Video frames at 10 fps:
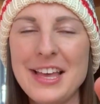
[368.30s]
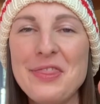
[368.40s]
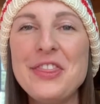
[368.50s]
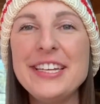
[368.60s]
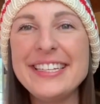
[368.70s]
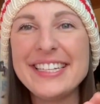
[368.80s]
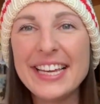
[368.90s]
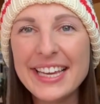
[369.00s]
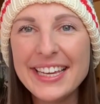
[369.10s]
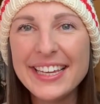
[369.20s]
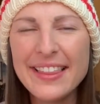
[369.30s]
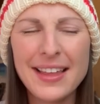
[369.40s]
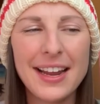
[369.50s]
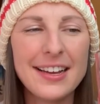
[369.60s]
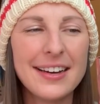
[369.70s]
the tea
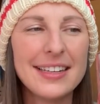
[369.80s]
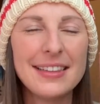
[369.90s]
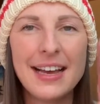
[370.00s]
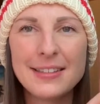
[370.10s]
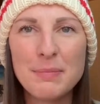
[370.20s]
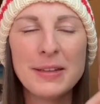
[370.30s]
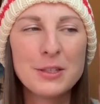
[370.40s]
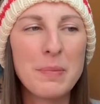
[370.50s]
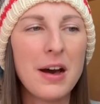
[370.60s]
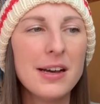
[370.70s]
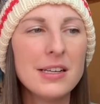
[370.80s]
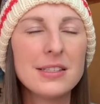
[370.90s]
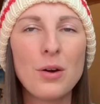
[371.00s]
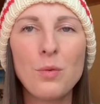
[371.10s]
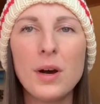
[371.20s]
that I got in last month's
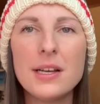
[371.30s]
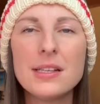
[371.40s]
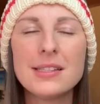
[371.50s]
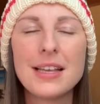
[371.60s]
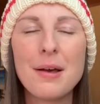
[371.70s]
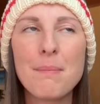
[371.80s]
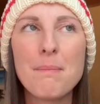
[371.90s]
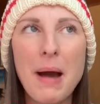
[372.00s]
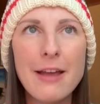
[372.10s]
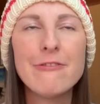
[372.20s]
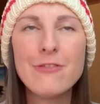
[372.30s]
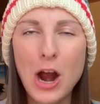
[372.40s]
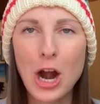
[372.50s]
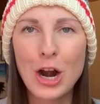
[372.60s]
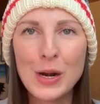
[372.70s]
box was by
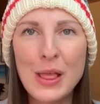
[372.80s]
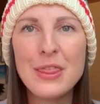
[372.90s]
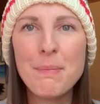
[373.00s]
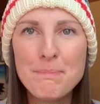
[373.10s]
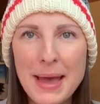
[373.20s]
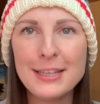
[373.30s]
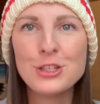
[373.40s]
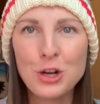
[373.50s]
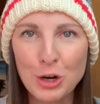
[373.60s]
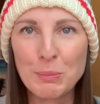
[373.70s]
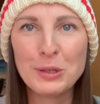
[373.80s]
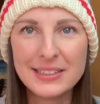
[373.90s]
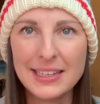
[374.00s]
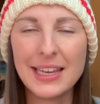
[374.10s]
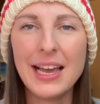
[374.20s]
far the best herbal
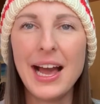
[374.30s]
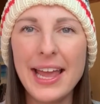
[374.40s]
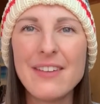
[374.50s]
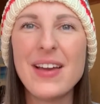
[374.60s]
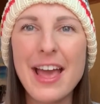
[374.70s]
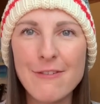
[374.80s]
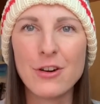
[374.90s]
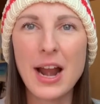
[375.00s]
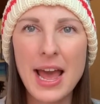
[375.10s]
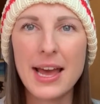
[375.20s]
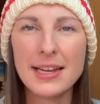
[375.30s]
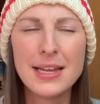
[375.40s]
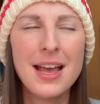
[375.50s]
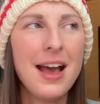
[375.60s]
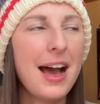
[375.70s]
tea I have ever had.
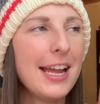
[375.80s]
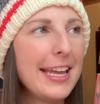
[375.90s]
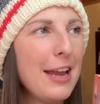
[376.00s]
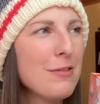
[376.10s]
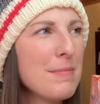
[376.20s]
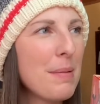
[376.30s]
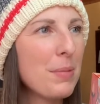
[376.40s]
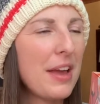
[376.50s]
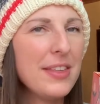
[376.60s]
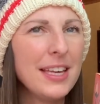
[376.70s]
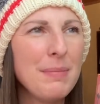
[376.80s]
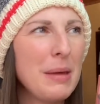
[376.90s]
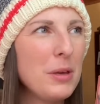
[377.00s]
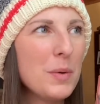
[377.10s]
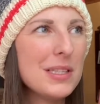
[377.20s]
I can't remember, I think
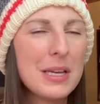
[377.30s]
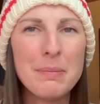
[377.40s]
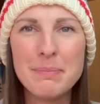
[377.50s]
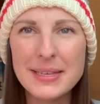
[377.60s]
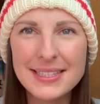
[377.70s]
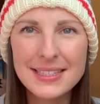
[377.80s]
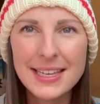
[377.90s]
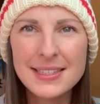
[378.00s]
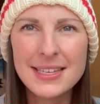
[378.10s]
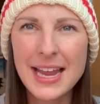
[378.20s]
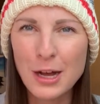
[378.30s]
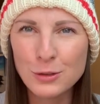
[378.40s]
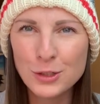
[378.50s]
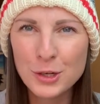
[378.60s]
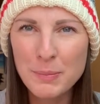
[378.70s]
maybe it was hibiscus and
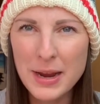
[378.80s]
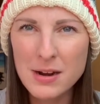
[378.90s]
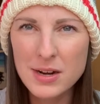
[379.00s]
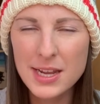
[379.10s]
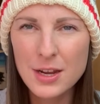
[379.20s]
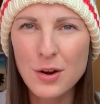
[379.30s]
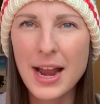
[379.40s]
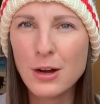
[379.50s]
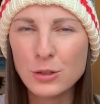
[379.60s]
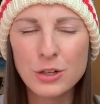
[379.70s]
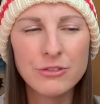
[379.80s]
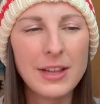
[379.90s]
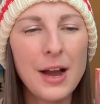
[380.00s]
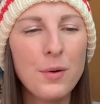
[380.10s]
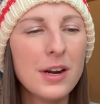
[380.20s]
elderberry or
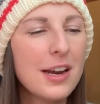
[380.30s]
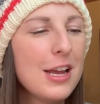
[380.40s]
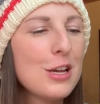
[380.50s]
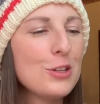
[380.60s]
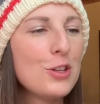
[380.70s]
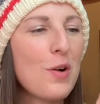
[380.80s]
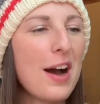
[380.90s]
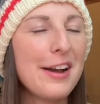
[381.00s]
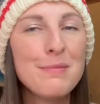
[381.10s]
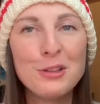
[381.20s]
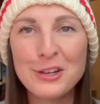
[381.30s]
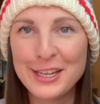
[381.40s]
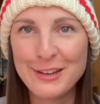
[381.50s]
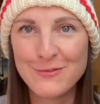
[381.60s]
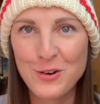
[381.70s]
elderflower. So I'm
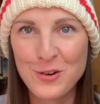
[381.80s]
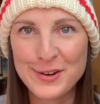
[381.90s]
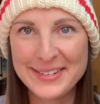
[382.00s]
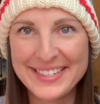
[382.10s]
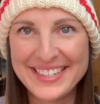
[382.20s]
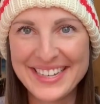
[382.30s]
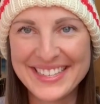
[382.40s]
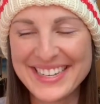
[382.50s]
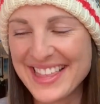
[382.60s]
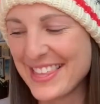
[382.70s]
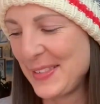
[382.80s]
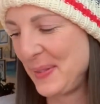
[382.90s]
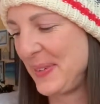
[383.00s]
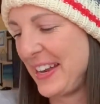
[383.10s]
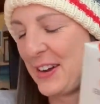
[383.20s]
looking forward to testing this
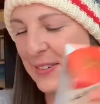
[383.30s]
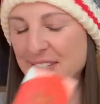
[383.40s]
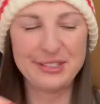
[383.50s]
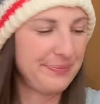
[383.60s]
one out.